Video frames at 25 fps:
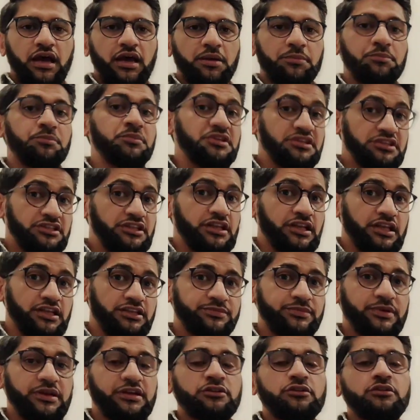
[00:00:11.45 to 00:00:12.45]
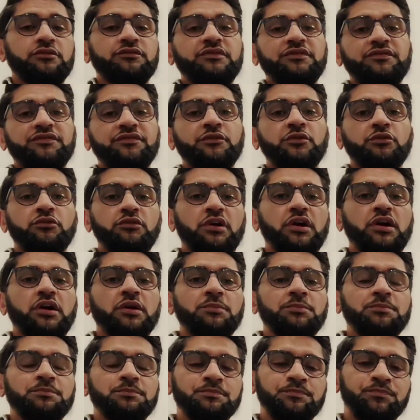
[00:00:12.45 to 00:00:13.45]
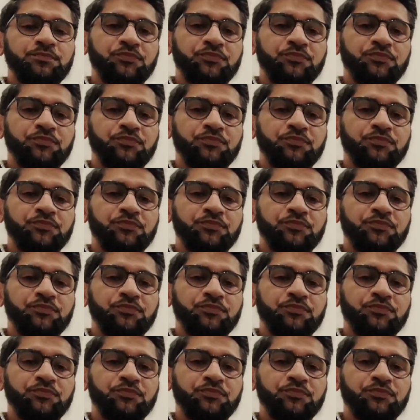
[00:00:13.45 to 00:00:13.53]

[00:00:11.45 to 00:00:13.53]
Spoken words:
medial aspect of the forearm?